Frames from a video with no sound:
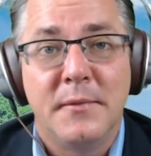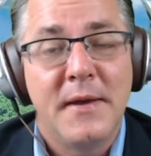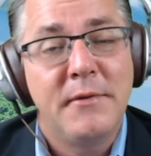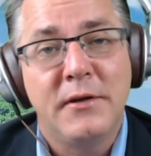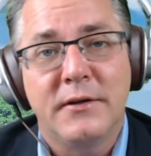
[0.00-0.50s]

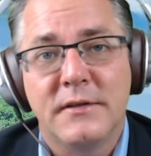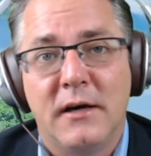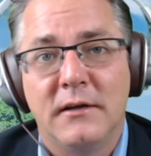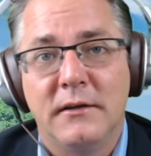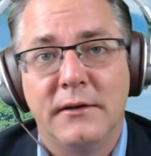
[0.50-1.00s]
Maybe you could
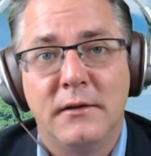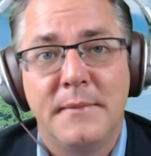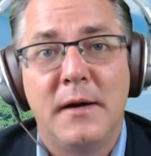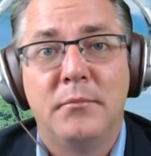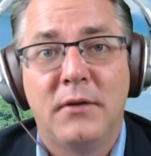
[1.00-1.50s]
talk a little
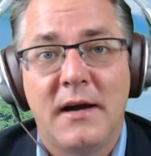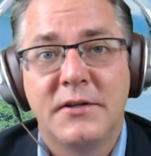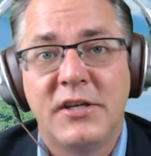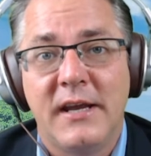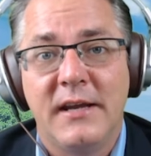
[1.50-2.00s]
about
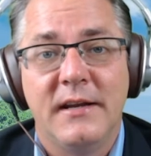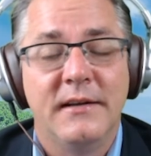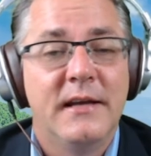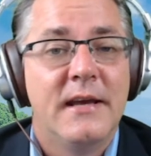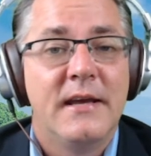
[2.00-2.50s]
blockchain
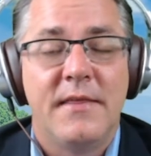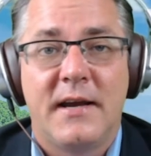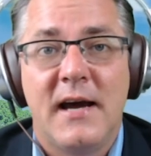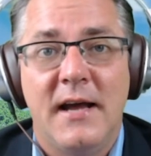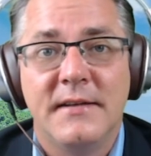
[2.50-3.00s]
and in the
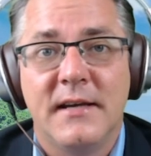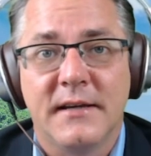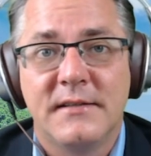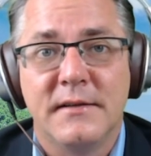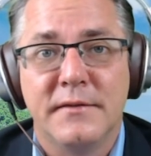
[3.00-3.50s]

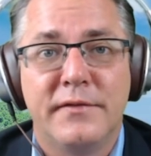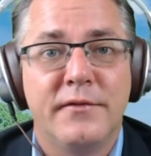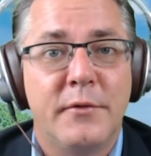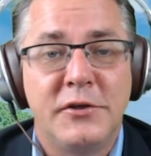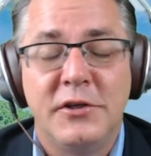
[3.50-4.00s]
context of
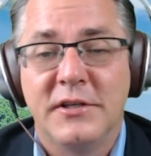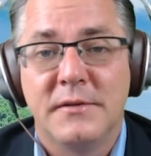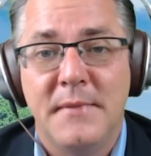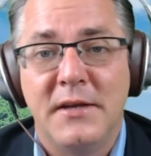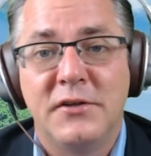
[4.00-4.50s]
what you just
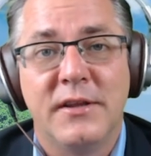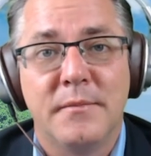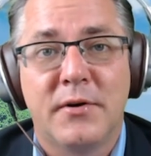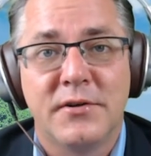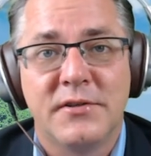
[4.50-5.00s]
mentioned, the
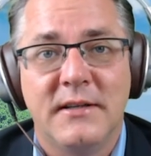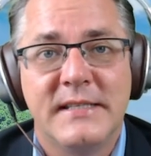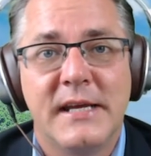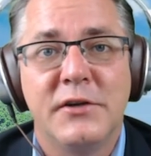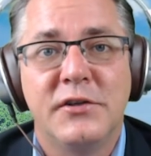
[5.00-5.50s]

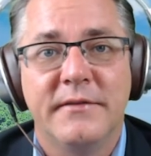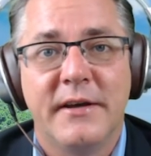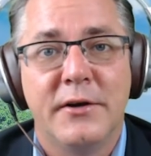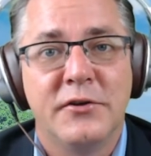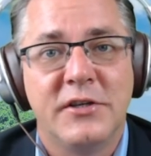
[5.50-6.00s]
personalization of
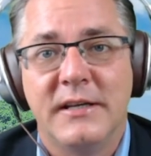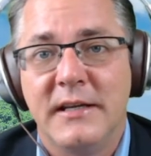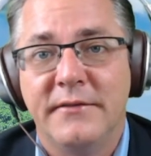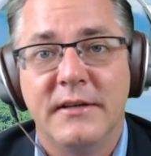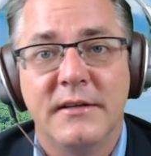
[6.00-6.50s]
energy, and
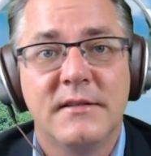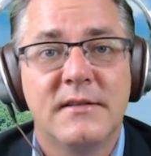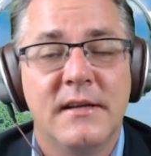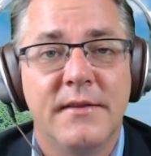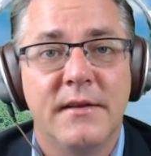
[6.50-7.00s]
even
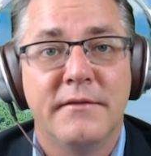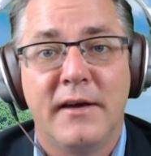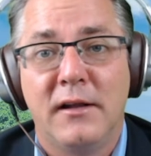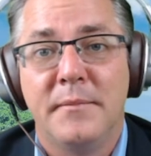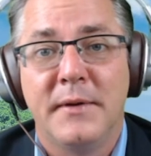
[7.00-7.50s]
in the
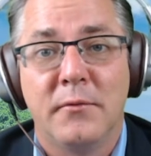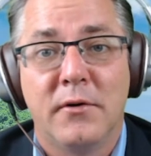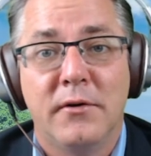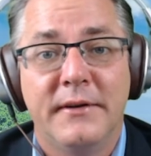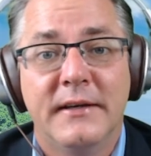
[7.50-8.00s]
developing
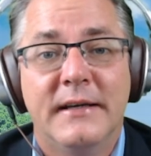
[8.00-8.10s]
world.